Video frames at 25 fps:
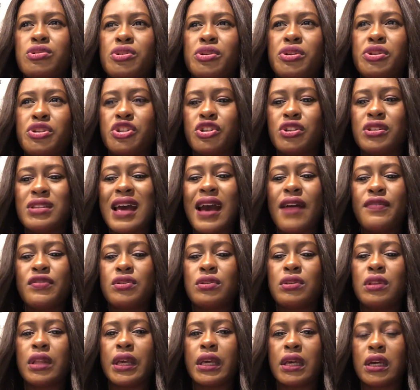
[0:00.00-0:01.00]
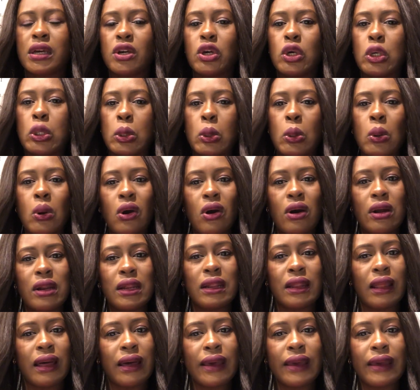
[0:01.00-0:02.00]
So you just have to like go
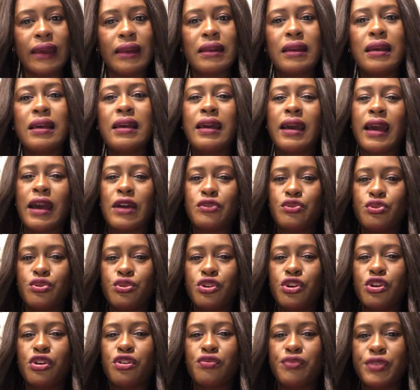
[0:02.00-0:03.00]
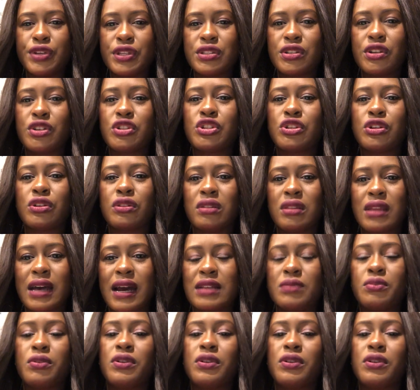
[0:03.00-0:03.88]
online and do your research on that.